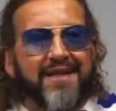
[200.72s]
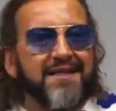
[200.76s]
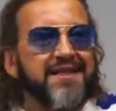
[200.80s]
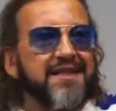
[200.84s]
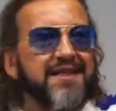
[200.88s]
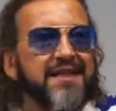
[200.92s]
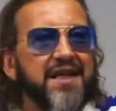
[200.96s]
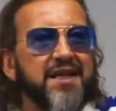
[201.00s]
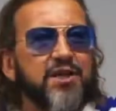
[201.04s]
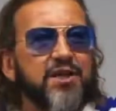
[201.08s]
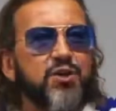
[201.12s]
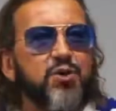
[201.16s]

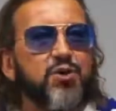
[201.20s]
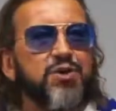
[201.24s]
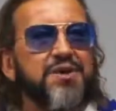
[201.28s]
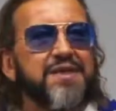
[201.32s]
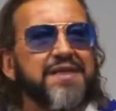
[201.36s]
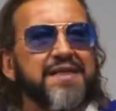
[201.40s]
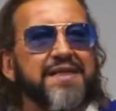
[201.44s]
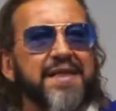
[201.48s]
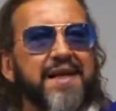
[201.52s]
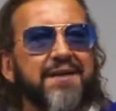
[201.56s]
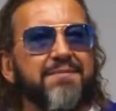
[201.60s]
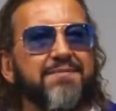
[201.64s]
All that
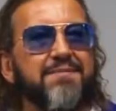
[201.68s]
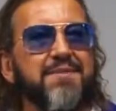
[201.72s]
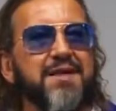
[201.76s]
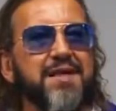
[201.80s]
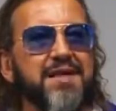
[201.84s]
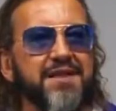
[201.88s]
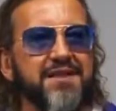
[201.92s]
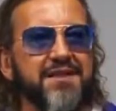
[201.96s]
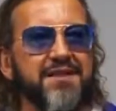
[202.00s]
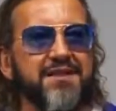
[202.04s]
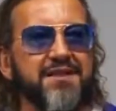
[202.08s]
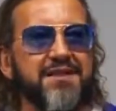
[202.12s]
exists
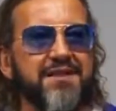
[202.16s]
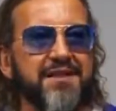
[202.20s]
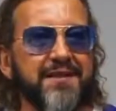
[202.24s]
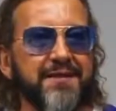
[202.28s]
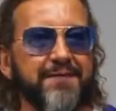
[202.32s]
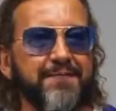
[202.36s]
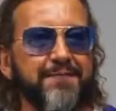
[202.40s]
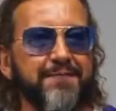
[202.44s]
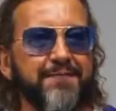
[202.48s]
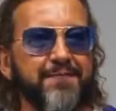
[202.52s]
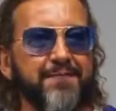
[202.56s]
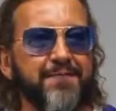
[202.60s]

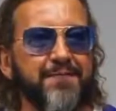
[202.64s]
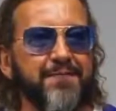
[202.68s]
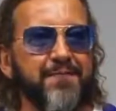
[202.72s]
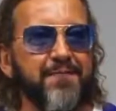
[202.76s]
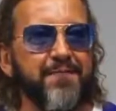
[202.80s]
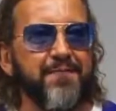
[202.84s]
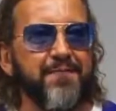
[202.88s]
stays put.